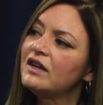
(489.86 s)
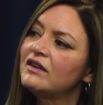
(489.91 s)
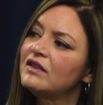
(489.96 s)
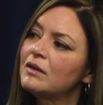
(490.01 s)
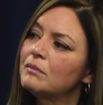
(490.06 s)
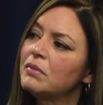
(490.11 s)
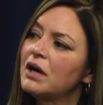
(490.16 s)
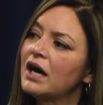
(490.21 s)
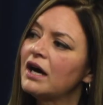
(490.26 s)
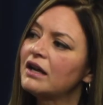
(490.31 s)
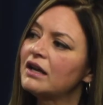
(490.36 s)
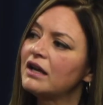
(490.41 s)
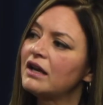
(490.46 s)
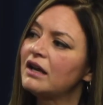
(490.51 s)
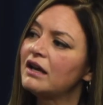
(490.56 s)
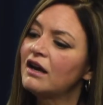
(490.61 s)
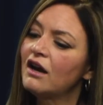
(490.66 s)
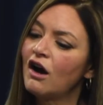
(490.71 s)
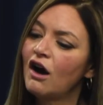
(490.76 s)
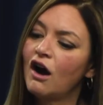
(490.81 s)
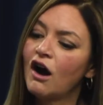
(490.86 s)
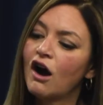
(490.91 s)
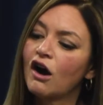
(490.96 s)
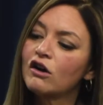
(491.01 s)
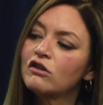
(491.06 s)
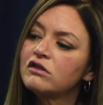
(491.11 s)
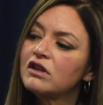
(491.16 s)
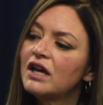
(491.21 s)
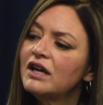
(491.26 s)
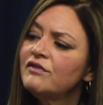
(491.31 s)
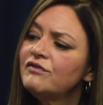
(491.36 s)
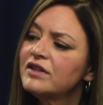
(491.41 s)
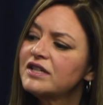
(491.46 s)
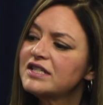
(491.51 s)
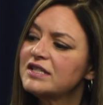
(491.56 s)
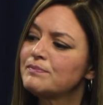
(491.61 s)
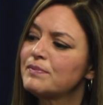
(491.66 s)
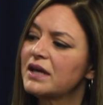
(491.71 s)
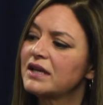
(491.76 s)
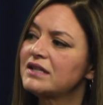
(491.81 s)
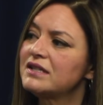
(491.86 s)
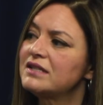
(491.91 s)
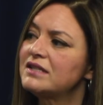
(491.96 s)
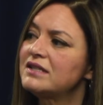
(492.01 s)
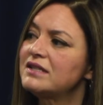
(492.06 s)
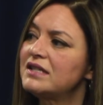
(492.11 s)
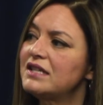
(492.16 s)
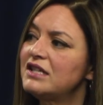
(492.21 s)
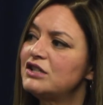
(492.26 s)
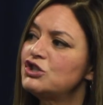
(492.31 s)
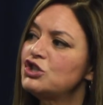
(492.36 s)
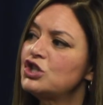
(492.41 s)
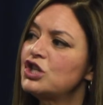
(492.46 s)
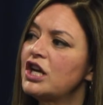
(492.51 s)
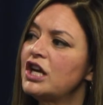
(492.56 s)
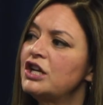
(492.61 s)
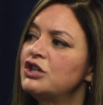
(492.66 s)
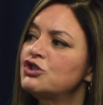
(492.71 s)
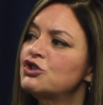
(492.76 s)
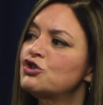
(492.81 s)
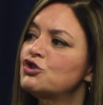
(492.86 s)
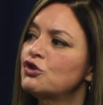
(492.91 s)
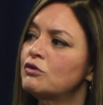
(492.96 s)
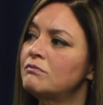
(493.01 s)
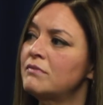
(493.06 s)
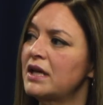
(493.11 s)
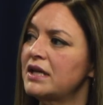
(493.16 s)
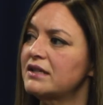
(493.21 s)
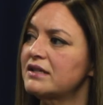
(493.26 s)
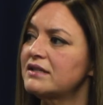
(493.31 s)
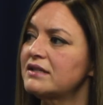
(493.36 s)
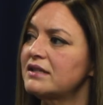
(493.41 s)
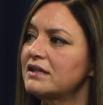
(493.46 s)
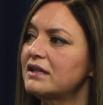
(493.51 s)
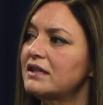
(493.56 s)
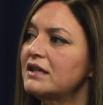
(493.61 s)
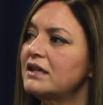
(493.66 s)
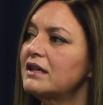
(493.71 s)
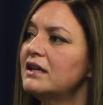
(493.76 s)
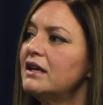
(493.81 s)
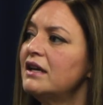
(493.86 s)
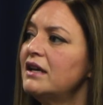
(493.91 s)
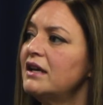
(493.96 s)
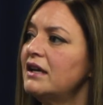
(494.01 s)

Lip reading: in the body, our life expectancy changed tremendously.